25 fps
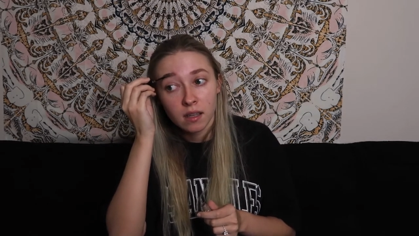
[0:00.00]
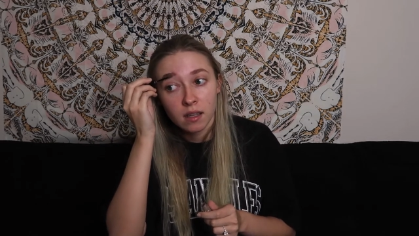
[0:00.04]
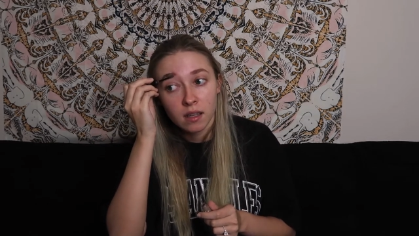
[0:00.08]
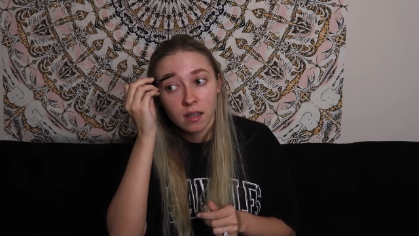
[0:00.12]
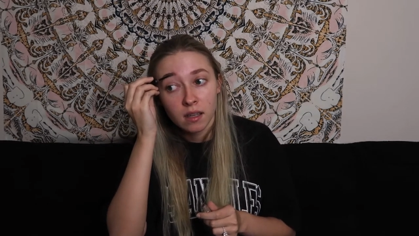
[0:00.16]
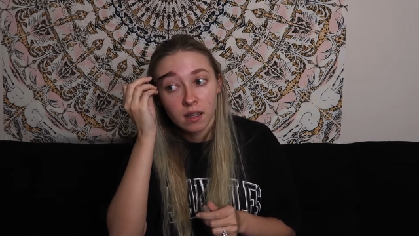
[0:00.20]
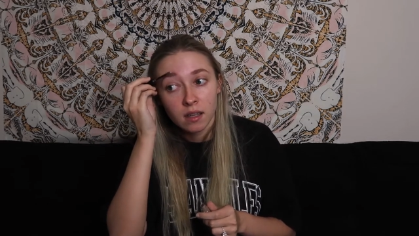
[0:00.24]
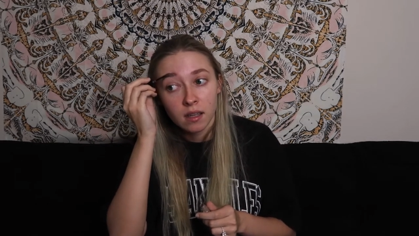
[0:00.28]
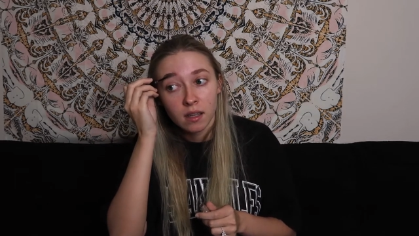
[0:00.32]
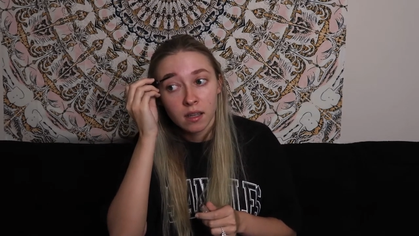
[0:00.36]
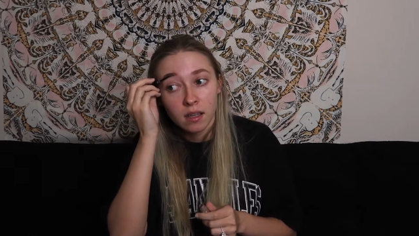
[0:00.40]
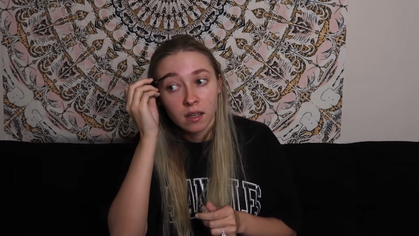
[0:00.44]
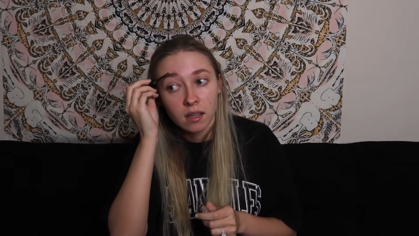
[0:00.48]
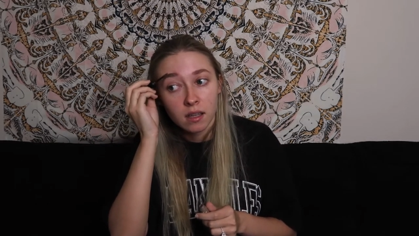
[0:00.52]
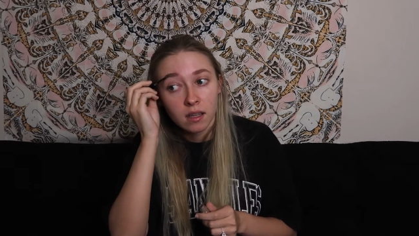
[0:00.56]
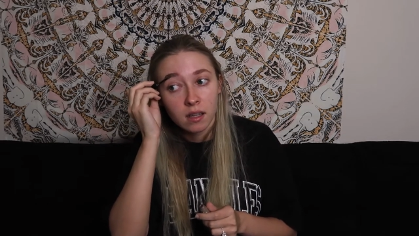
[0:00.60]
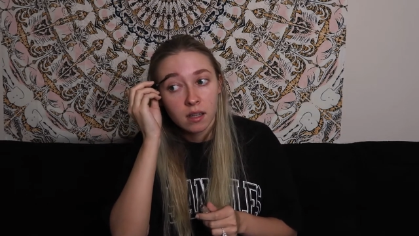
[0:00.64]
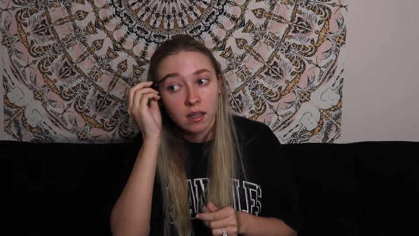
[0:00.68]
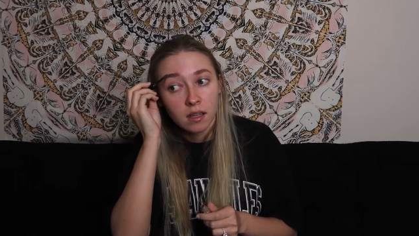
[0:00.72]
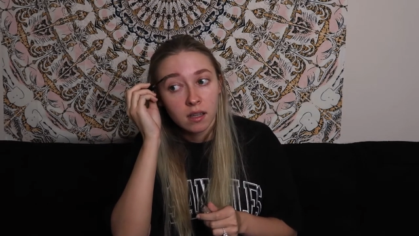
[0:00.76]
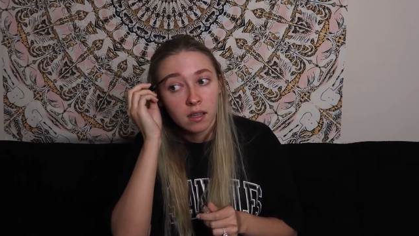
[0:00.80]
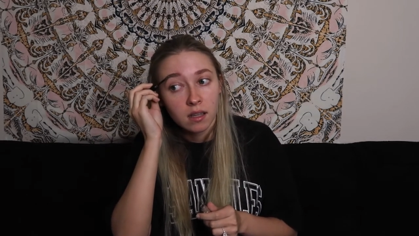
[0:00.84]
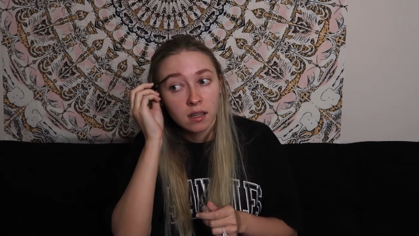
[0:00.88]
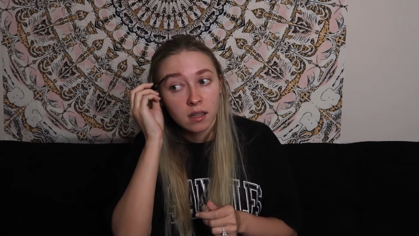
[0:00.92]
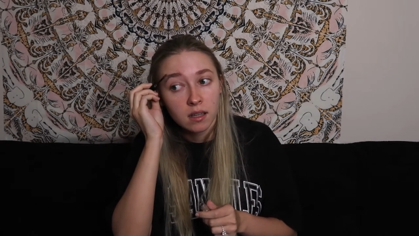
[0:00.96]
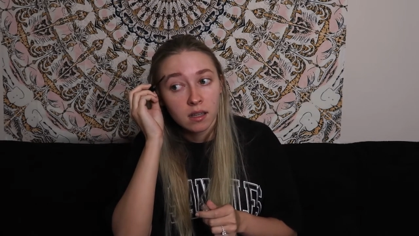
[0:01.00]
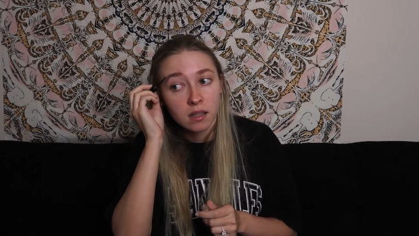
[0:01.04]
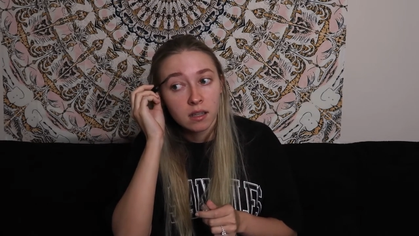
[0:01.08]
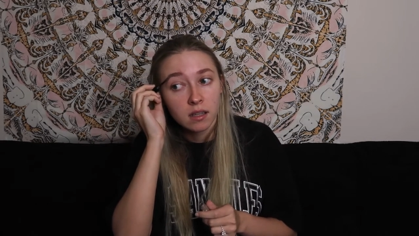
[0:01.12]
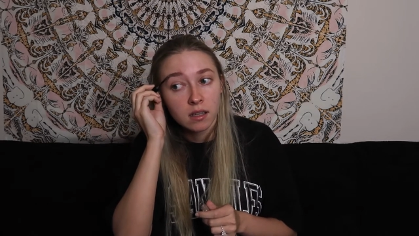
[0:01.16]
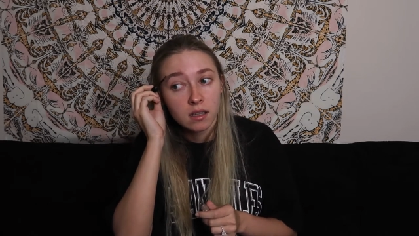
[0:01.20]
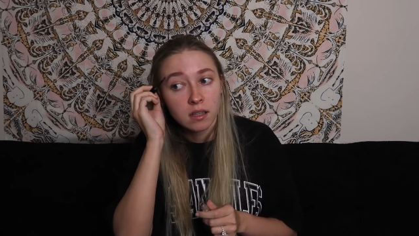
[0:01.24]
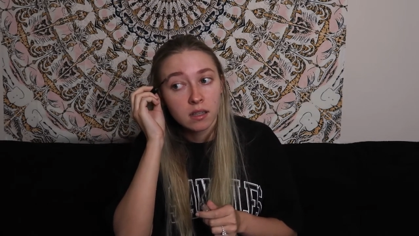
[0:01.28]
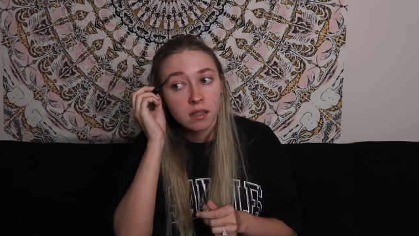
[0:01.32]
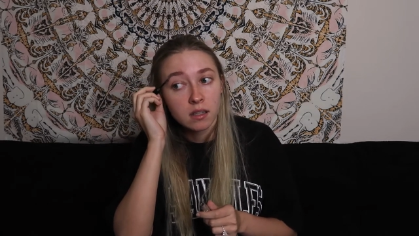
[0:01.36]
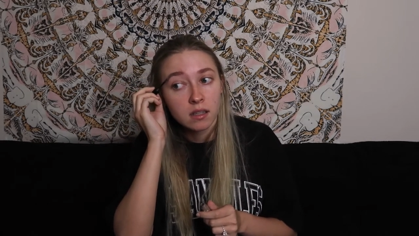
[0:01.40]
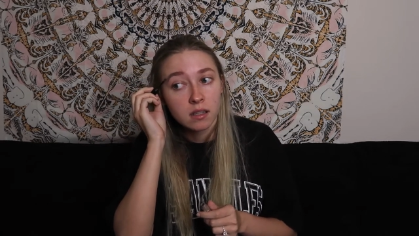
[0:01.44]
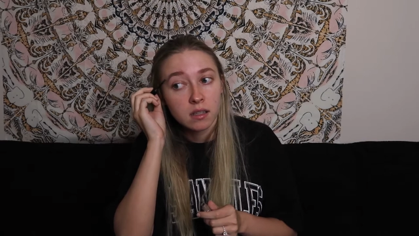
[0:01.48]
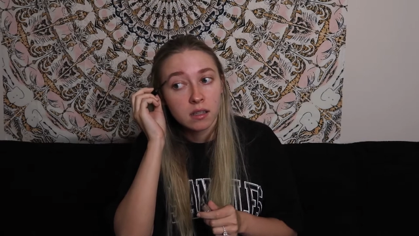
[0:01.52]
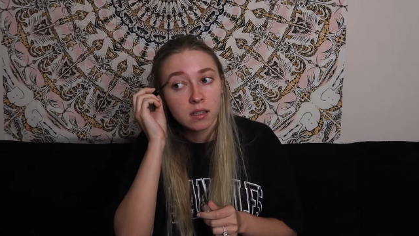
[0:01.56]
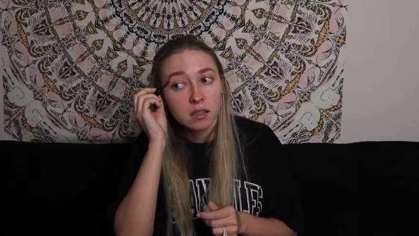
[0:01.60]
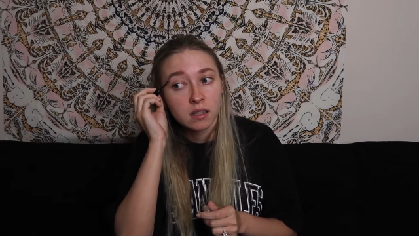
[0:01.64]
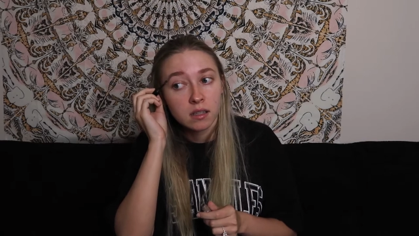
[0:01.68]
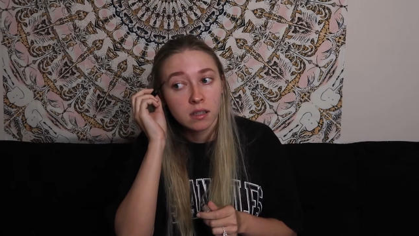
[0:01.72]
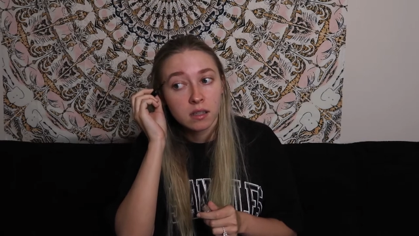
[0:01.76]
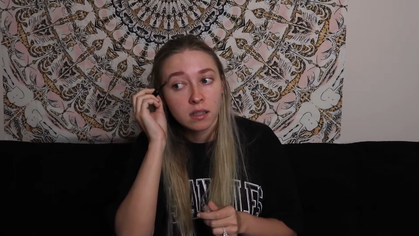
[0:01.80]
(no one is talking)